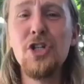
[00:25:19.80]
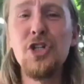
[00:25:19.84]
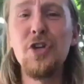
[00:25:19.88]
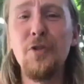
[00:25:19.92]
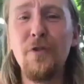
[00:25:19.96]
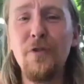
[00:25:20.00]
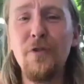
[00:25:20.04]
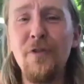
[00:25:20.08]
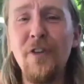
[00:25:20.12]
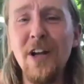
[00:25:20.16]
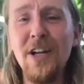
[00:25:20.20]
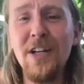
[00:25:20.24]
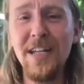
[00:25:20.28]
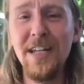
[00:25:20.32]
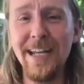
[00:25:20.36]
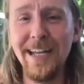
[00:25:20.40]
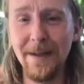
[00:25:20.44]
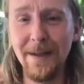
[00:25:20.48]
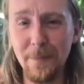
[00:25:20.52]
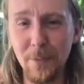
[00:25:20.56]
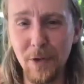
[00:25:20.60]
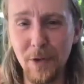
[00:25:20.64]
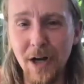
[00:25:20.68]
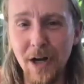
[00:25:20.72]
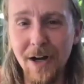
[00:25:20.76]
your
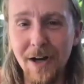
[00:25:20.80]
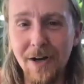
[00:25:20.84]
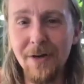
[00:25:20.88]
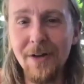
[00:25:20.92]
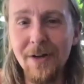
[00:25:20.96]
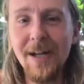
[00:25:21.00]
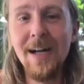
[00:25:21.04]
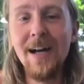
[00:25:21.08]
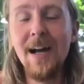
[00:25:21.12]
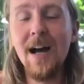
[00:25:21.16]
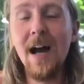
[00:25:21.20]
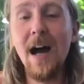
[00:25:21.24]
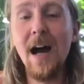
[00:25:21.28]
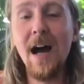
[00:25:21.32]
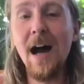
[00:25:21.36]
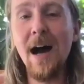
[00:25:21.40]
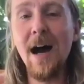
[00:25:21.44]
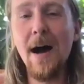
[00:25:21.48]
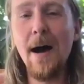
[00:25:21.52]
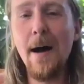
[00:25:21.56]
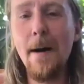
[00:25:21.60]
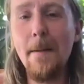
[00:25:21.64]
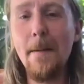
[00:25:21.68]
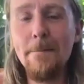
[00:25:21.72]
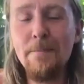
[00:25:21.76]
funding, bro?
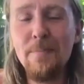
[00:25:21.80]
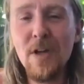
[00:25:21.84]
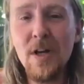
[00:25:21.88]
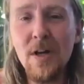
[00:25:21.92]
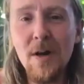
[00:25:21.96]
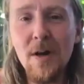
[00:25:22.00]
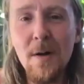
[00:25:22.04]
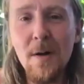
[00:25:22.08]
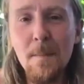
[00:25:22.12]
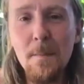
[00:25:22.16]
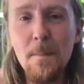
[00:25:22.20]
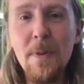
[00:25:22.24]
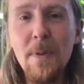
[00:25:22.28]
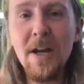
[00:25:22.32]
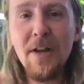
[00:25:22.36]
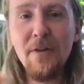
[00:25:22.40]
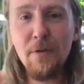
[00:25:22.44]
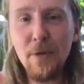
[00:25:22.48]
But